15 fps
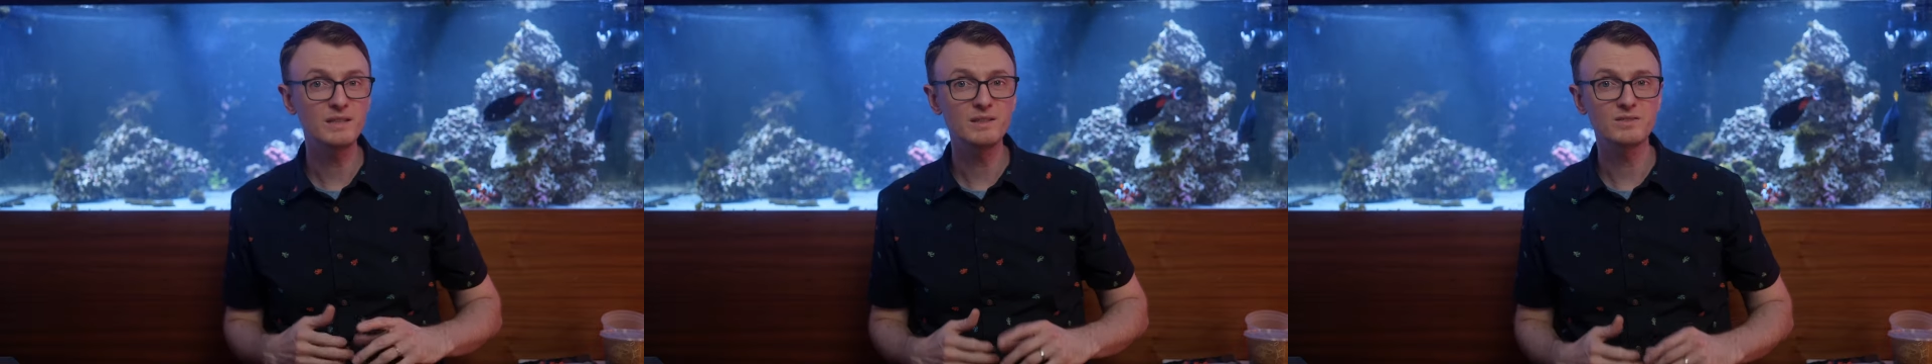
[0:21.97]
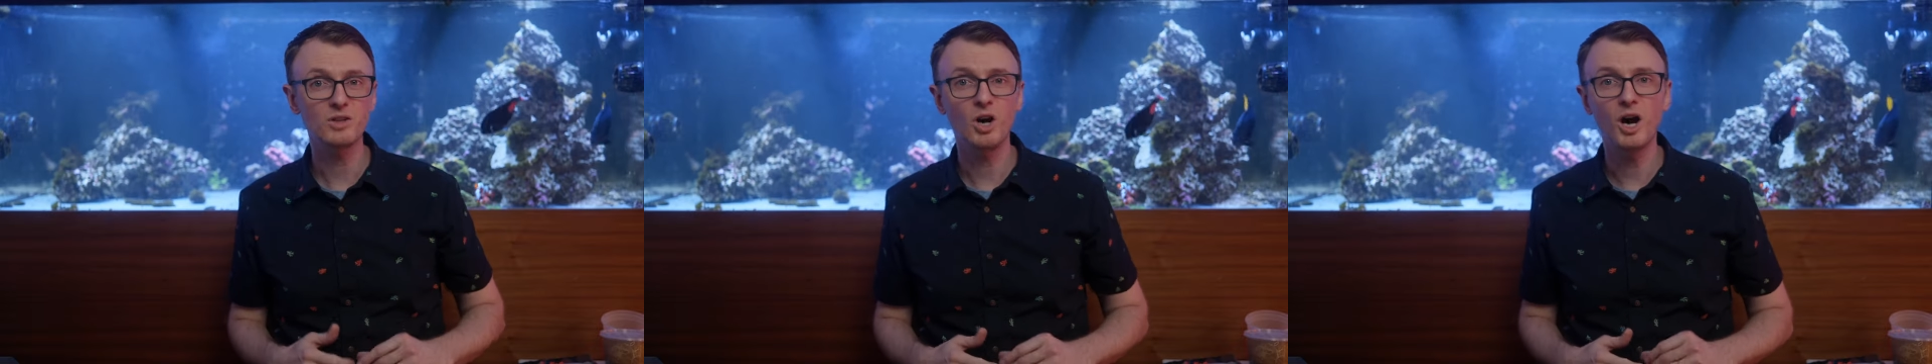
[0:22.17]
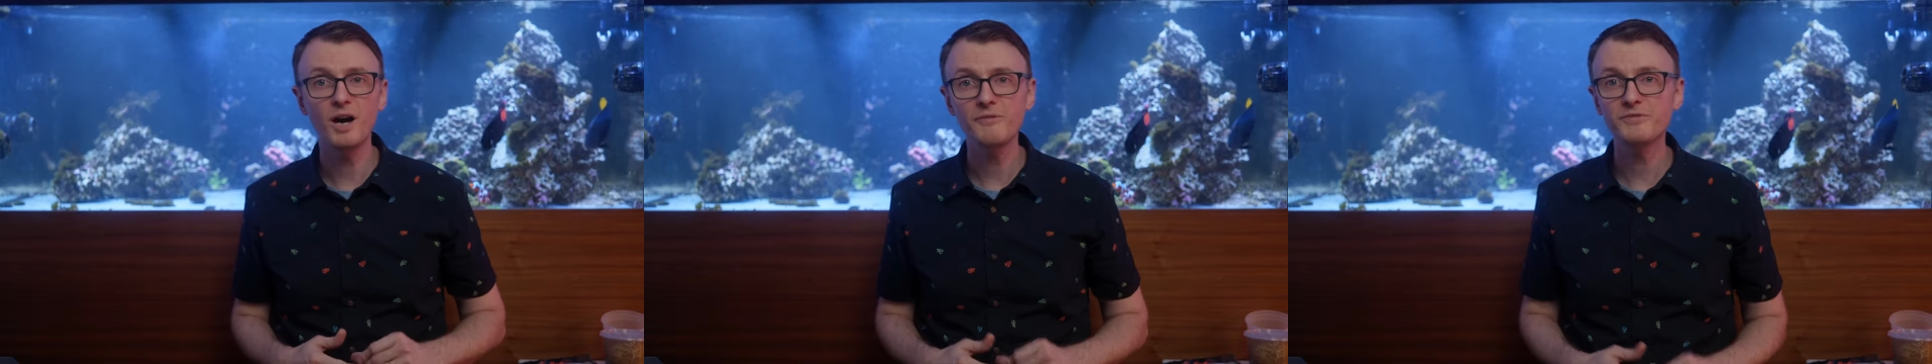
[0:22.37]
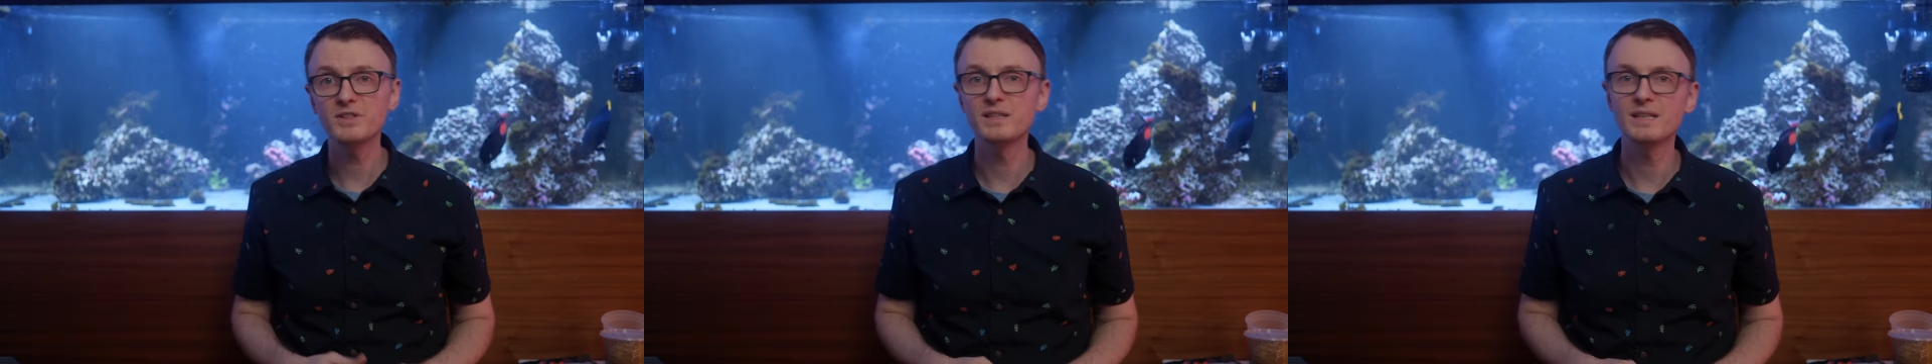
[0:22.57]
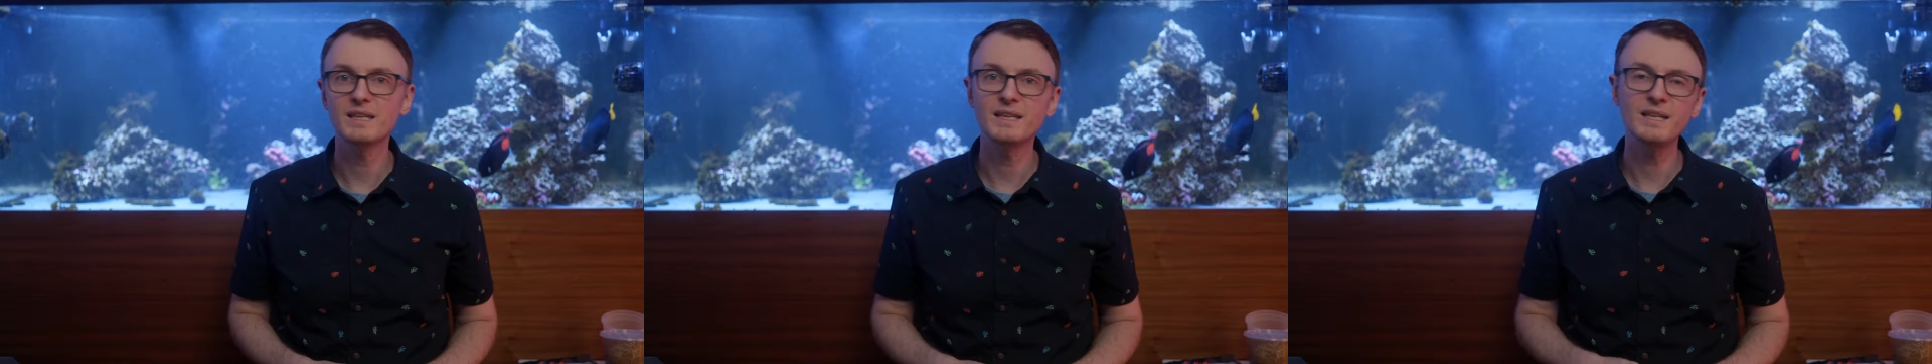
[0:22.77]
is
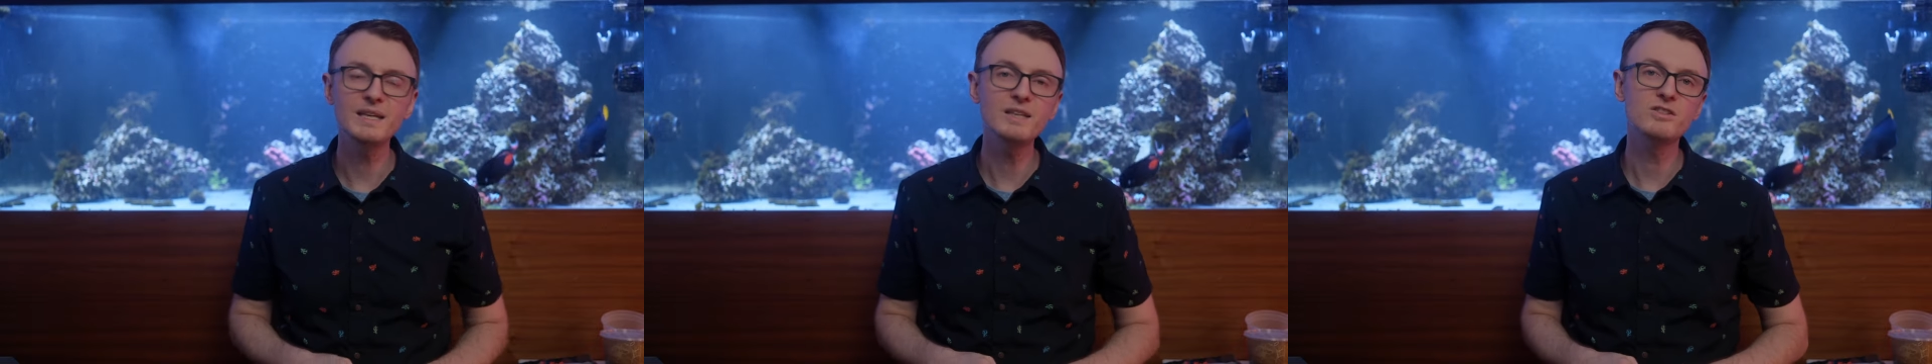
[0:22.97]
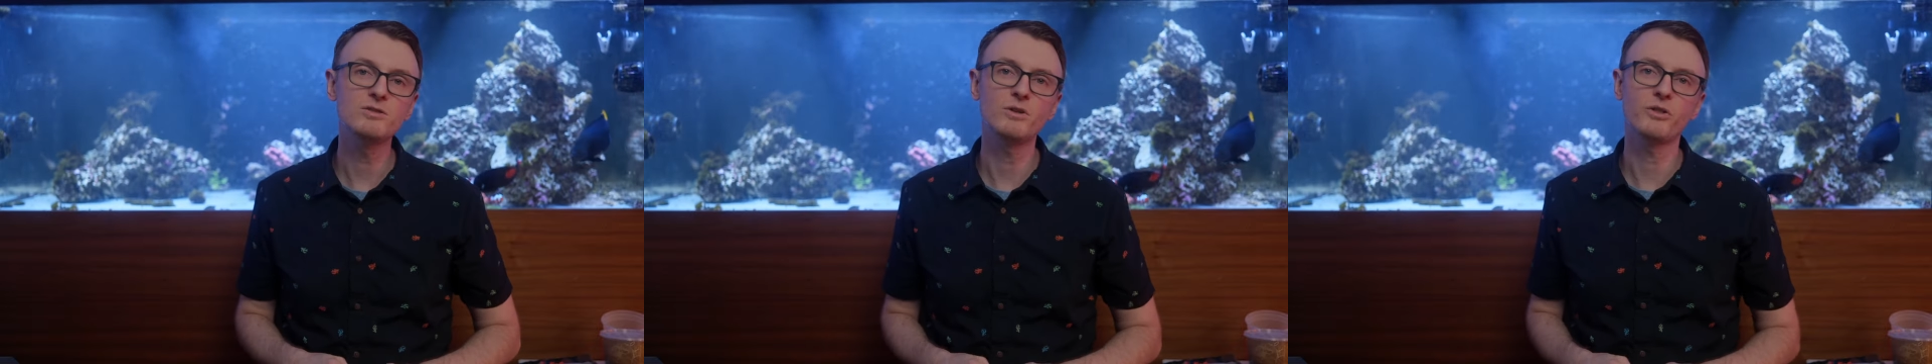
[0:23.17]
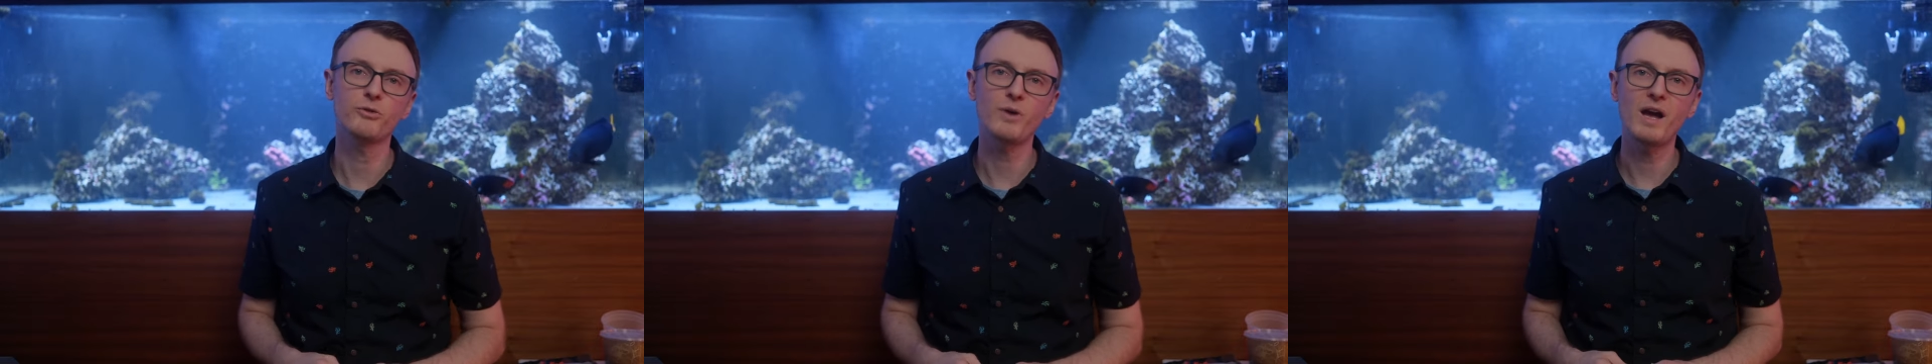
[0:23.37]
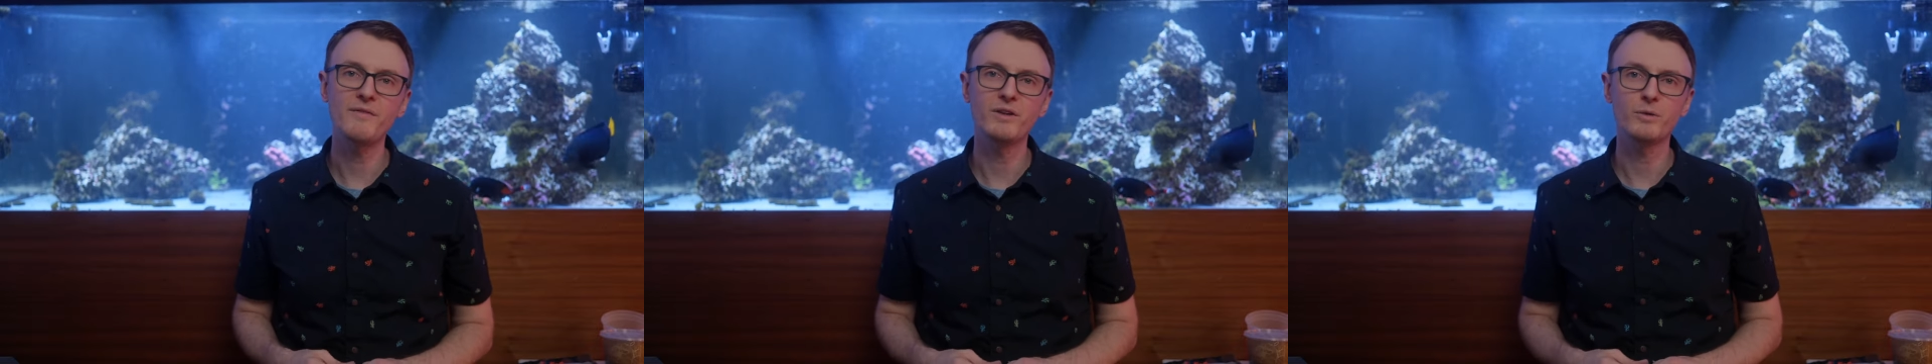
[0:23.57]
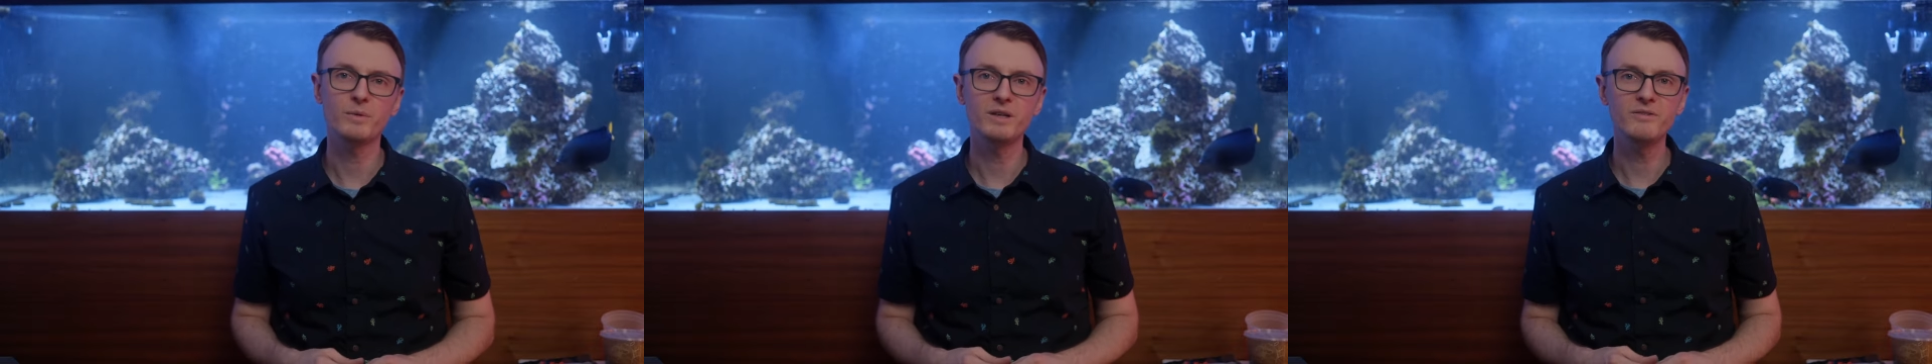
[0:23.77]
often the key to a
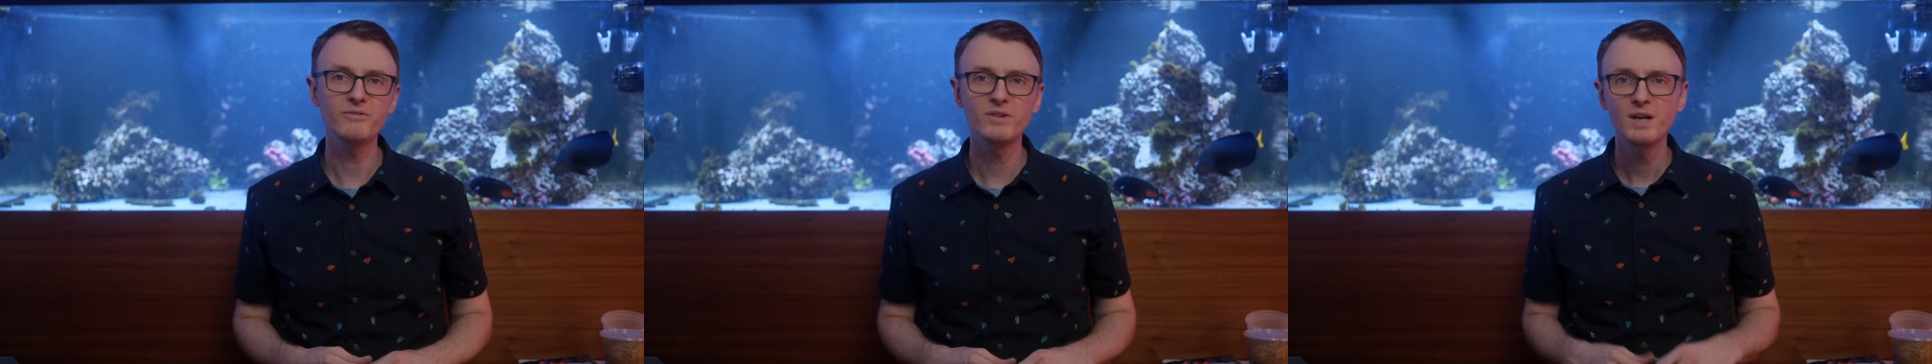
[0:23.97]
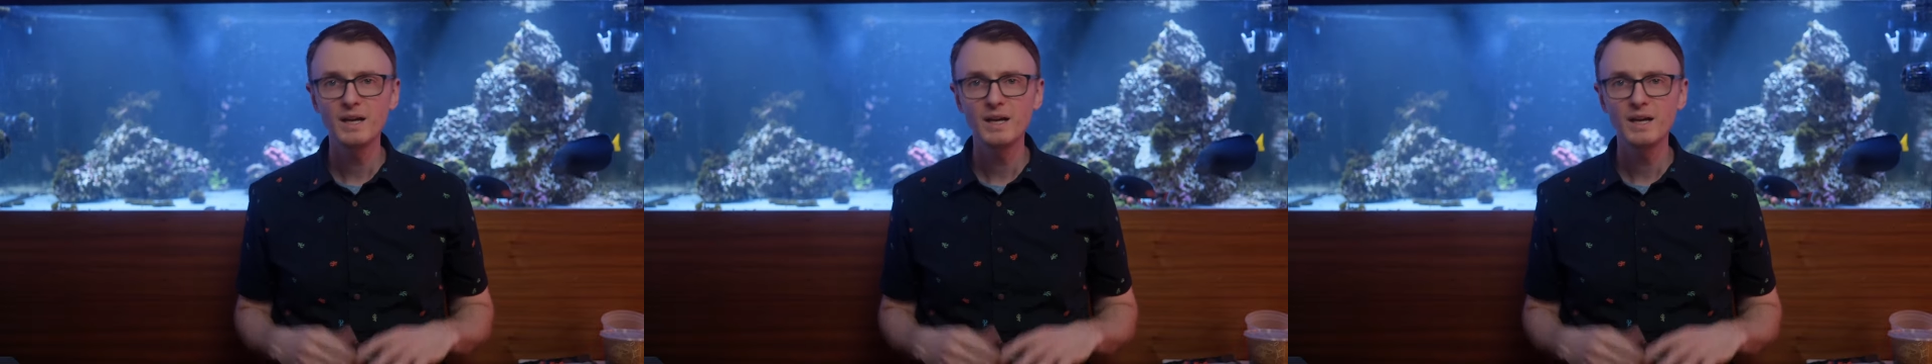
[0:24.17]
thriving reef,